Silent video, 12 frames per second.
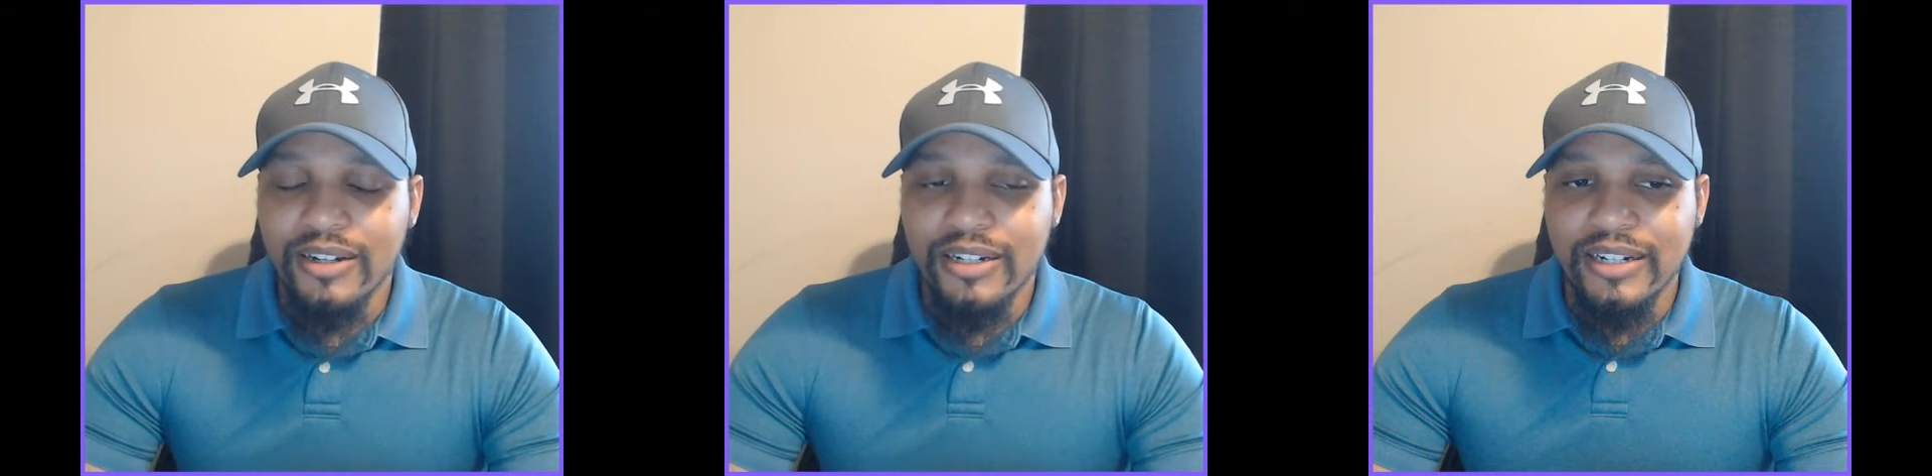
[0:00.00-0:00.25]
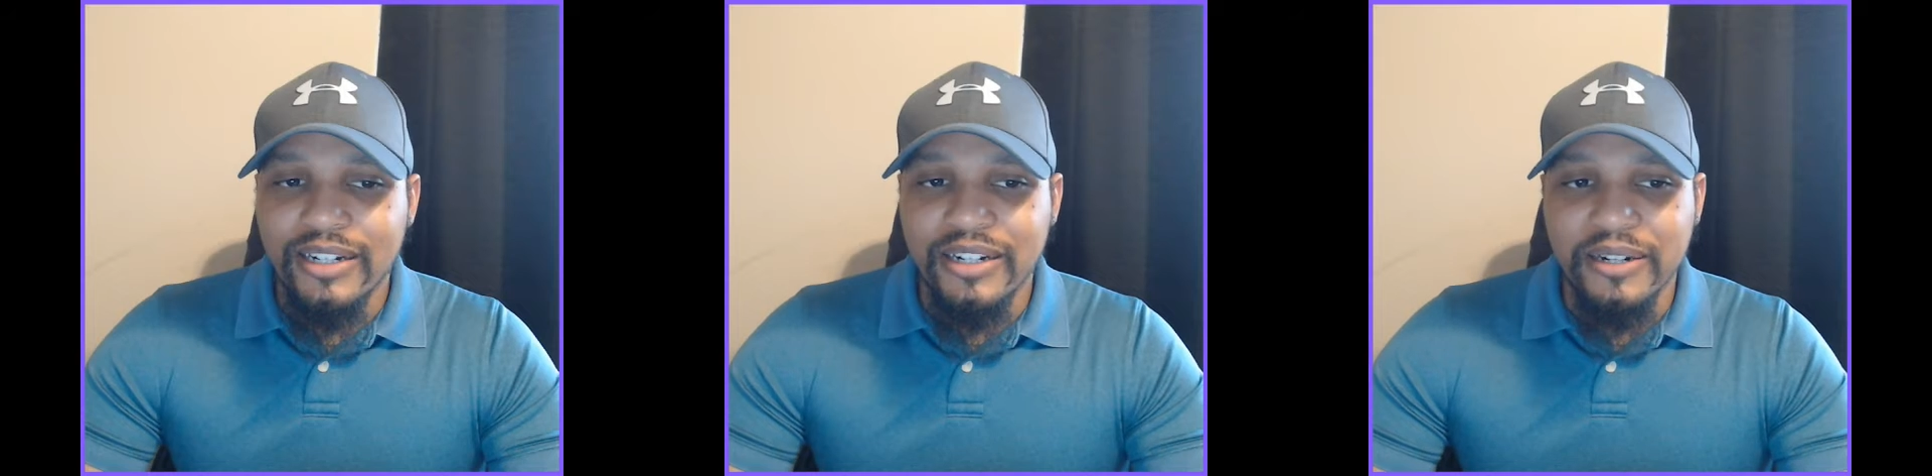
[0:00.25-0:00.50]

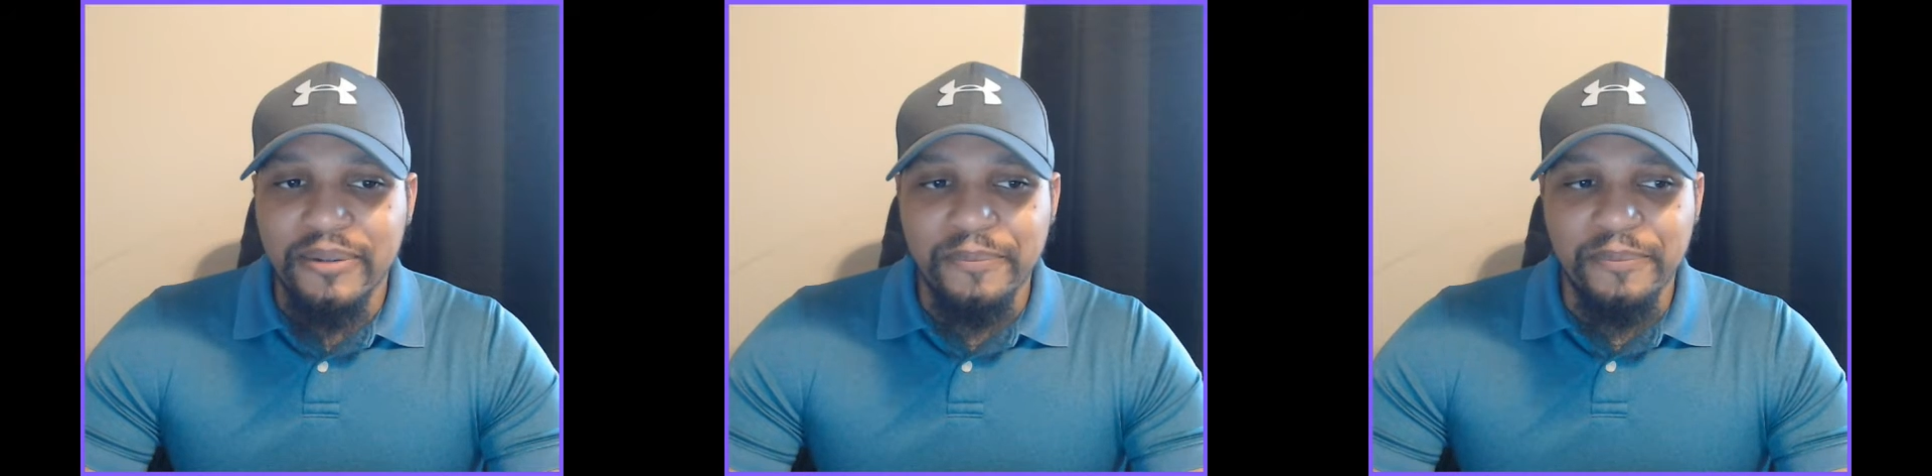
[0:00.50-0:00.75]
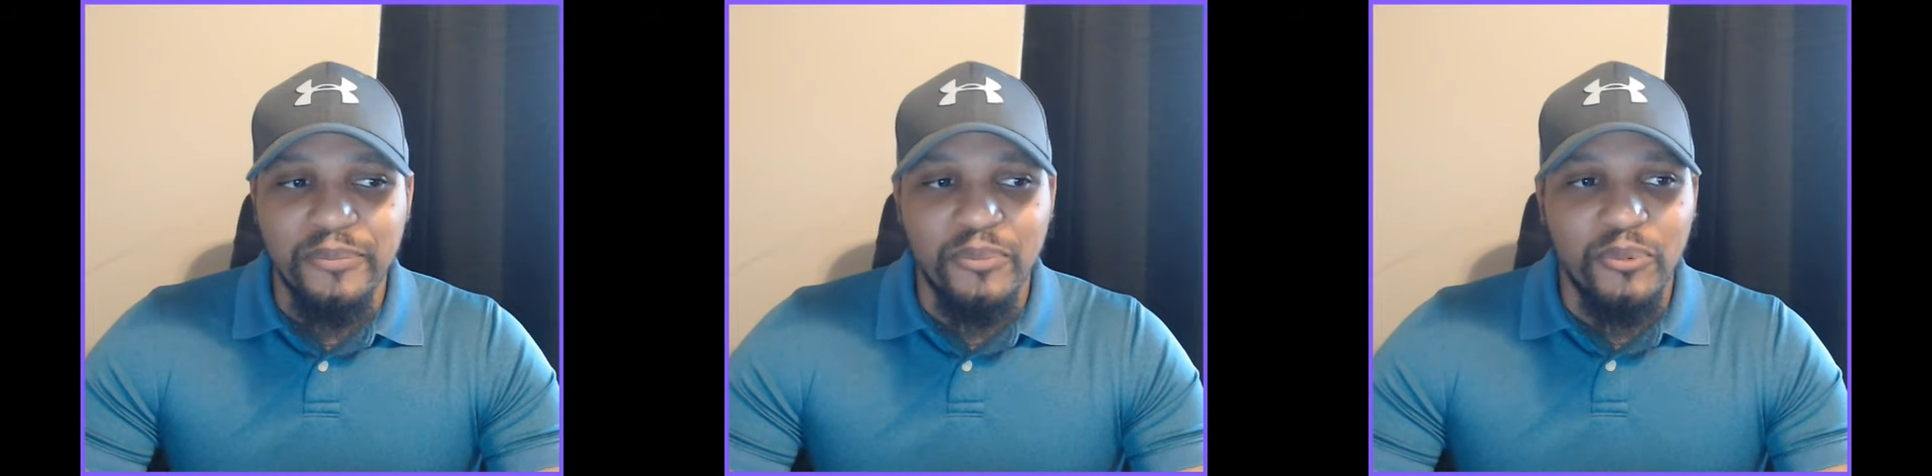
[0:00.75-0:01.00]

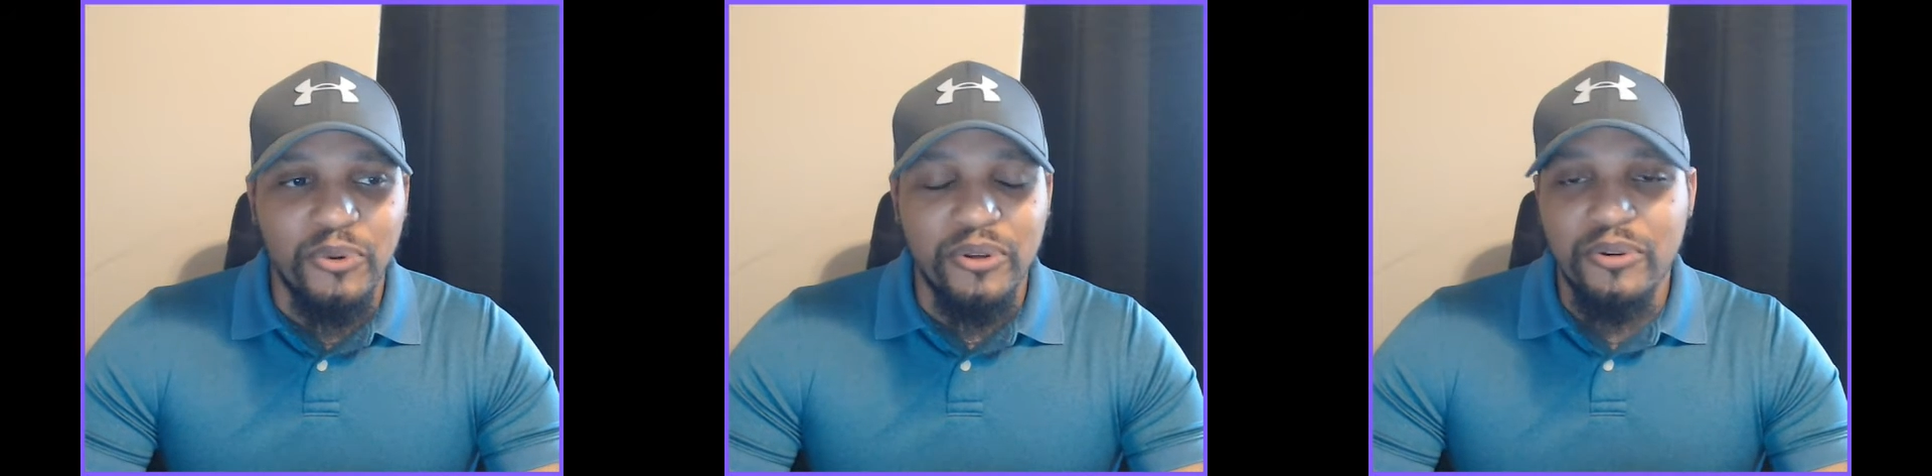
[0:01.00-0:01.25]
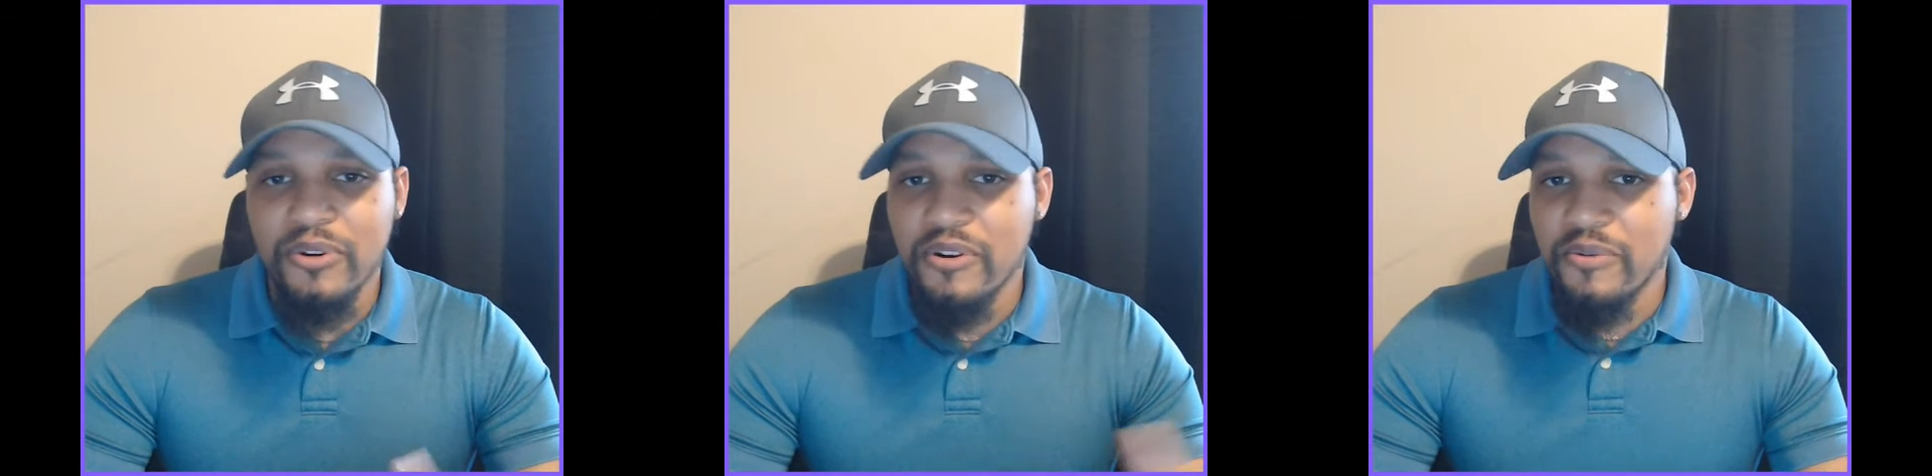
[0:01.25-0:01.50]

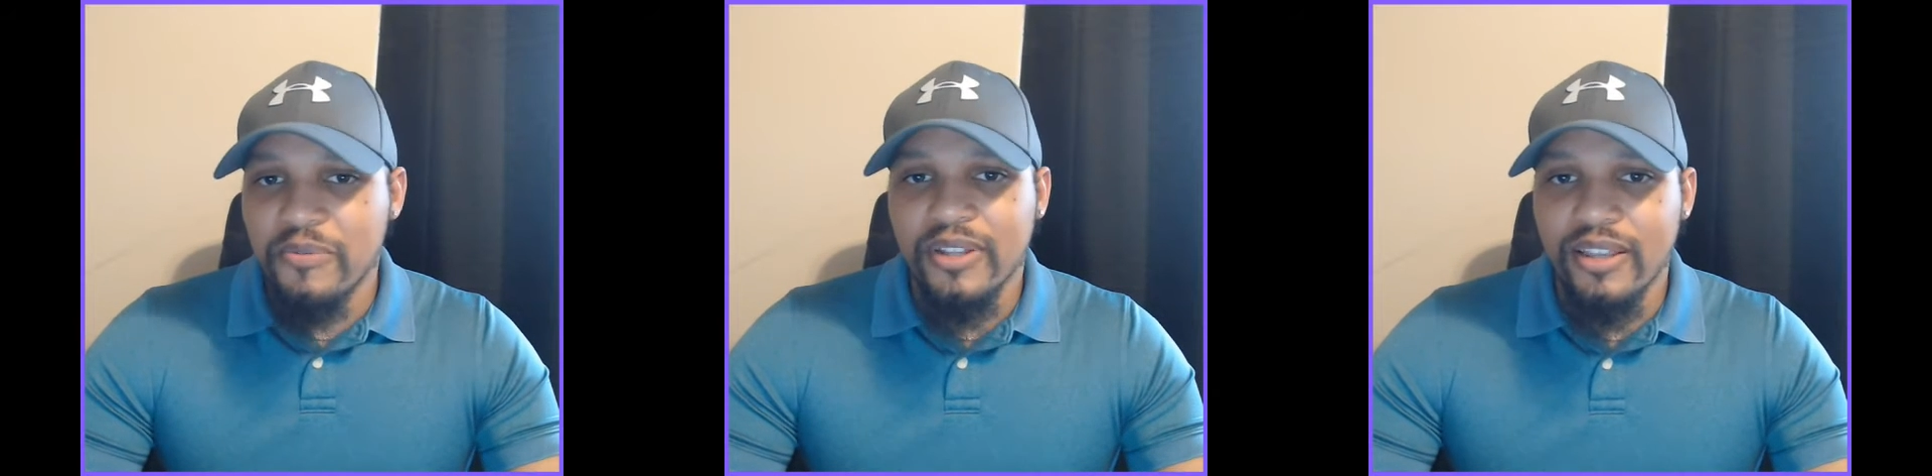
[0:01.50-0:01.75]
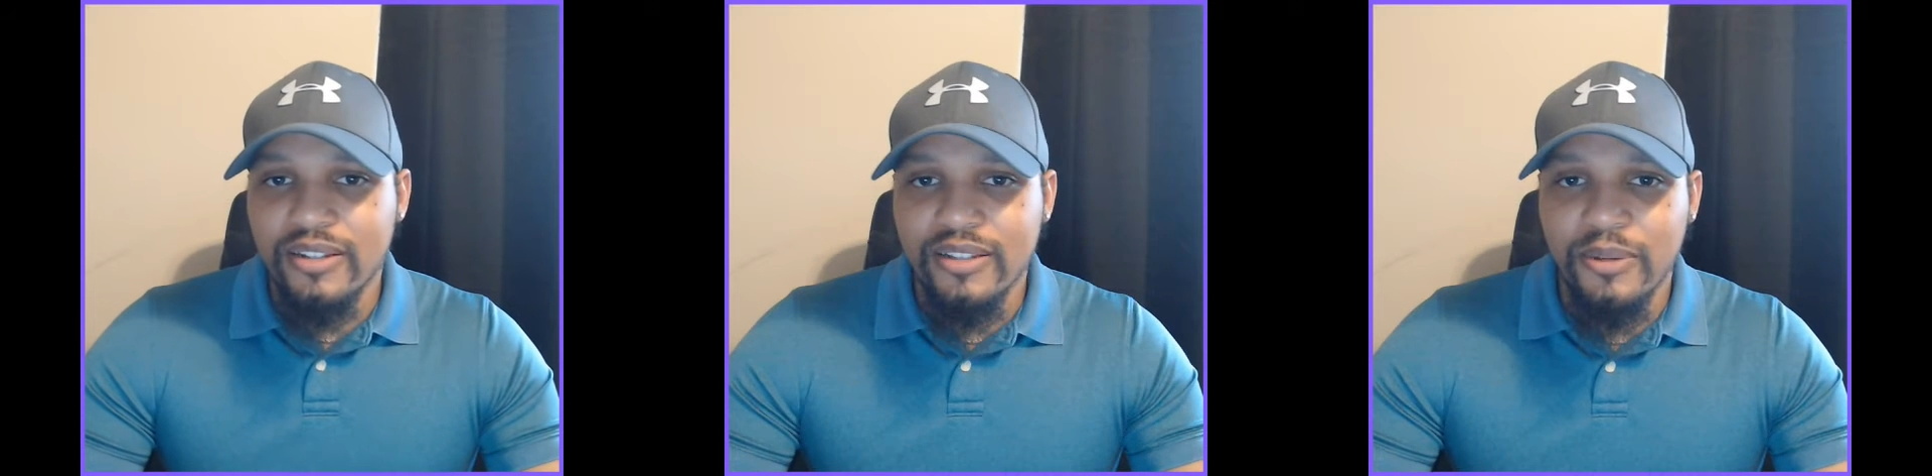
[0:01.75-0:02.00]
when they see